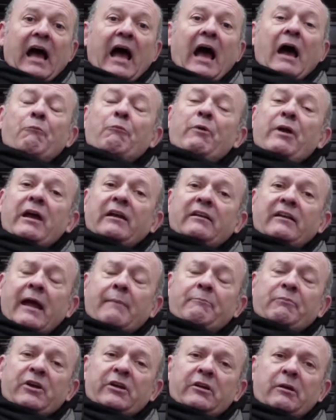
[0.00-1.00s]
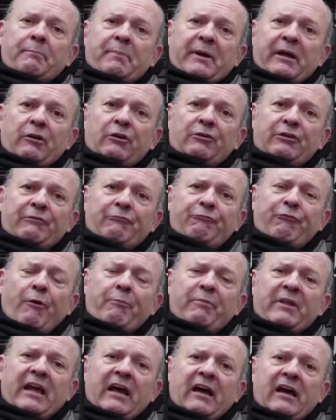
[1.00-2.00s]
and we attempted to build
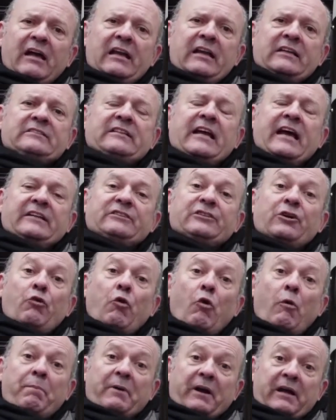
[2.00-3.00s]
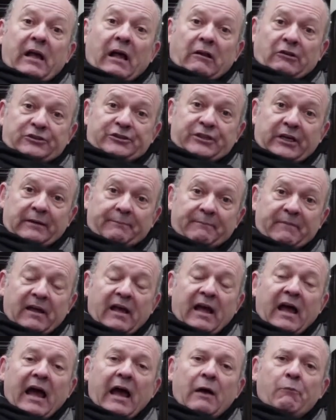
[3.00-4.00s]
from the earliest days a corporate culture.
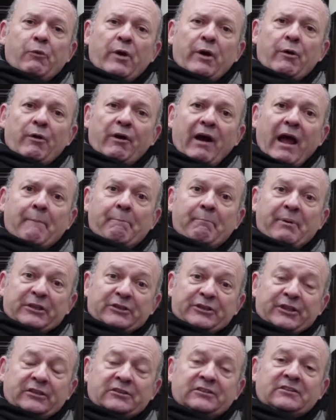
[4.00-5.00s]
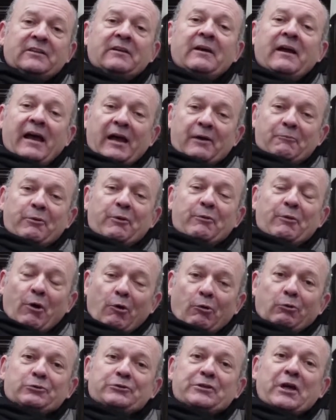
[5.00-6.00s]
And we were ambitious and we were
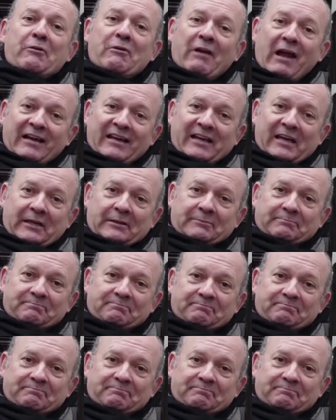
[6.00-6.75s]
also lucky.